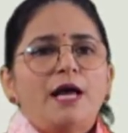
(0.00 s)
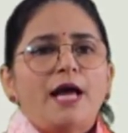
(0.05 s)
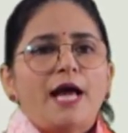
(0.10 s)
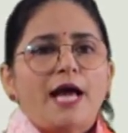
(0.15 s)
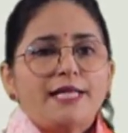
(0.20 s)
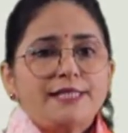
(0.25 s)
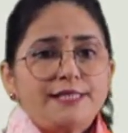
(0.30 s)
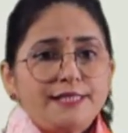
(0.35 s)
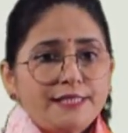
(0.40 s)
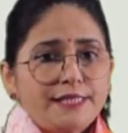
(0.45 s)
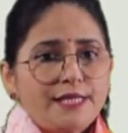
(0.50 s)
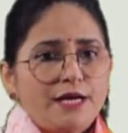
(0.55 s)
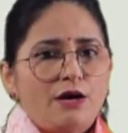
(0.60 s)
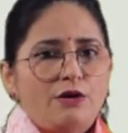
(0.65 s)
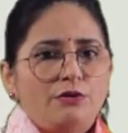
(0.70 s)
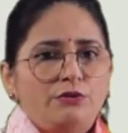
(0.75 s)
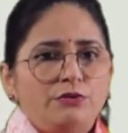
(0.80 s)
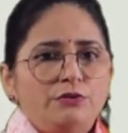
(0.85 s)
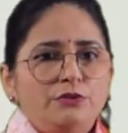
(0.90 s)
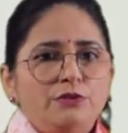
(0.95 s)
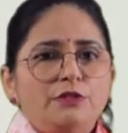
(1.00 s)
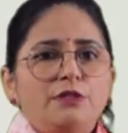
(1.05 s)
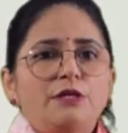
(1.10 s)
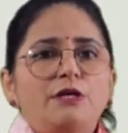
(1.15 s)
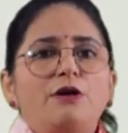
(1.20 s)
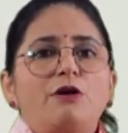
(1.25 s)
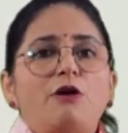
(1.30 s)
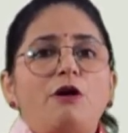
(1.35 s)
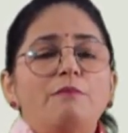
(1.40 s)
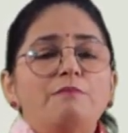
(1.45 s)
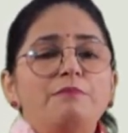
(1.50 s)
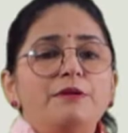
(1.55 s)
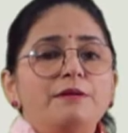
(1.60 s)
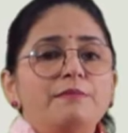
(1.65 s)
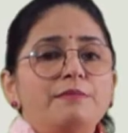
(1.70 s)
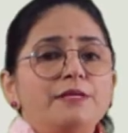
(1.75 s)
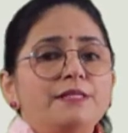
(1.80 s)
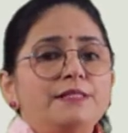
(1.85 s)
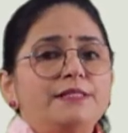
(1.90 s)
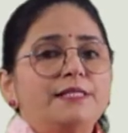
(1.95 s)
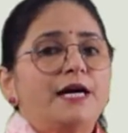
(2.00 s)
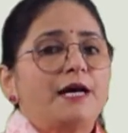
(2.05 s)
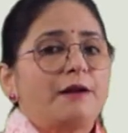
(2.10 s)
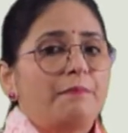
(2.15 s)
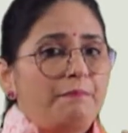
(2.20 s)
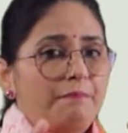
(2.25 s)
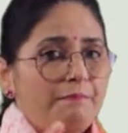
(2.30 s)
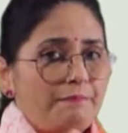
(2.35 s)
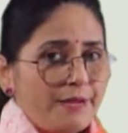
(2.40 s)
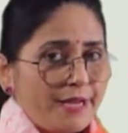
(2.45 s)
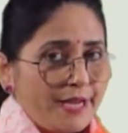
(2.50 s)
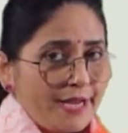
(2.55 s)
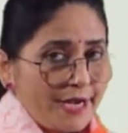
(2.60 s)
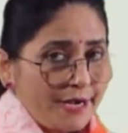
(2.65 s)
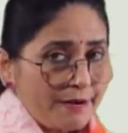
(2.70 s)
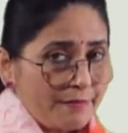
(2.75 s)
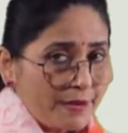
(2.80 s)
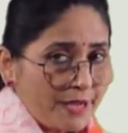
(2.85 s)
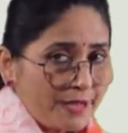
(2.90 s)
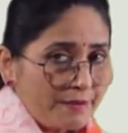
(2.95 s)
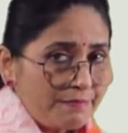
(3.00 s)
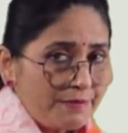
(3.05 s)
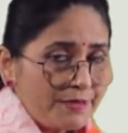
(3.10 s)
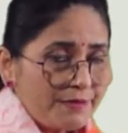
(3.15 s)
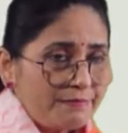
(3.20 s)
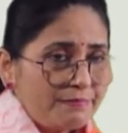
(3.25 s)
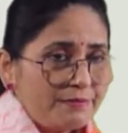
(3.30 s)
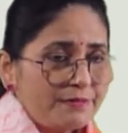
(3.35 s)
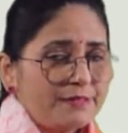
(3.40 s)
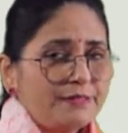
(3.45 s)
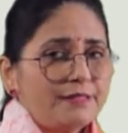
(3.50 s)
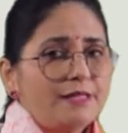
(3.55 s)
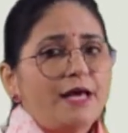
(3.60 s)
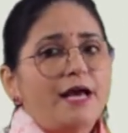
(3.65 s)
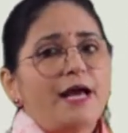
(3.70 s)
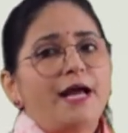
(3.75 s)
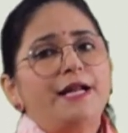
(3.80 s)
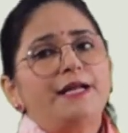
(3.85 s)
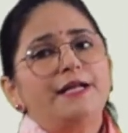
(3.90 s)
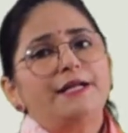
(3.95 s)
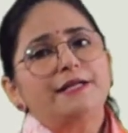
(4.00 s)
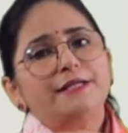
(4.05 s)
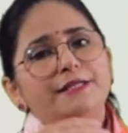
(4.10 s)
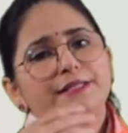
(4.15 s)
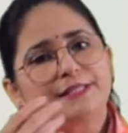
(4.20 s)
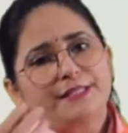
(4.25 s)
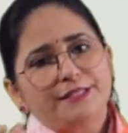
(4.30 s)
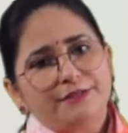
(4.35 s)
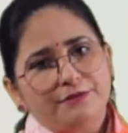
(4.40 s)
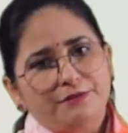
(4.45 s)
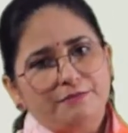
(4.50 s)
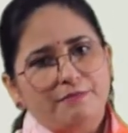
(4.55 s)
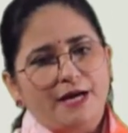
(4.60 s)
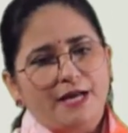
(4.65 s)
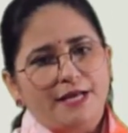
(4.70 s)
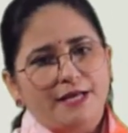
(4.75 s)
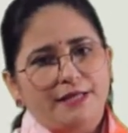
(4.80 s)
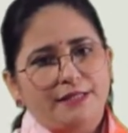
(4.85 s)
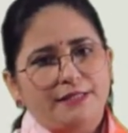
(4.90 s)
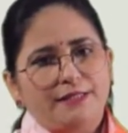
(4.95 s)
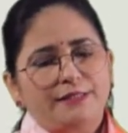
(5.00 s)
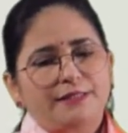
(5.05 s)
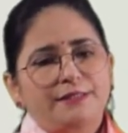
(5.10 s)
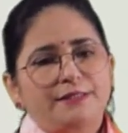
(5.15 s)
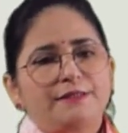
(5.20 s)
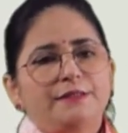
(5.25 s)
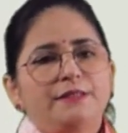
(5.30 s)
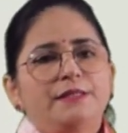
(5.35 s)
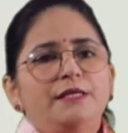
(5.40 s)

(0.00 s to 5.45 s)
As a noun, compliments are paid by people and received by us.